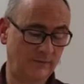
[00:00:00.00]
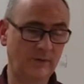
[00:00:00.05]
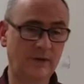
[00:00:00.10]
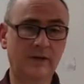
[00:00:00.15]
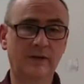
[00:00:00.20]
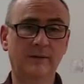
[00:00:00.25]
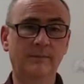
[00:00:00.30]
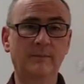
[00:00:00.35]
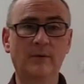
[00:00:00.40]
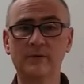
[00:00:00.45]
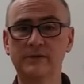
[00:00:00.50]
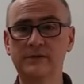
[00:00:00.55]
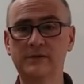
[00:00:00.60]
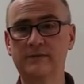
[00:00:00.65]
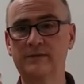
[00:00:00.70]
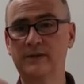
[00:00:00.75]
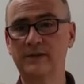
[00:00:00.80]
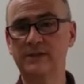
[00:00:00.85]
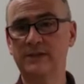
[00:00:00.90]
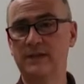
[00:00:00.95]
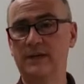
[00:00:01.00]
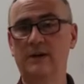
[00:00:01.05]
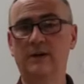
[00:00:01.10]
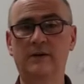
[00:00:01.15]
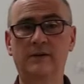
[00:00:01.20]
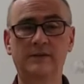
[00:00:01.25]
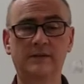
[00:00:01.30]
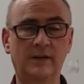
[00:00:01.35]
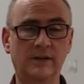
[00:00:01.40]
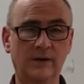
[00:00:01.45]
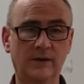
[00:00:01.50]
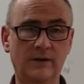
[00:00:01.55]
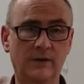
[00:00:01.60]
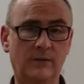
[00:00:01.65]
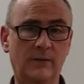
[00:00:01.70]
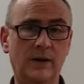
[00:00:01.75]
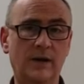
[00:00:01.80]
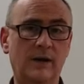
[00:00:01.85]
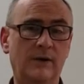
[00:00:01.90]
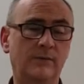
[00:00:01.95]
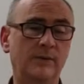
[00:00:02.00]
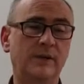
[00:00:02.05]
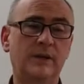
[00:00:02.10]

we can, most of us here, as I look around,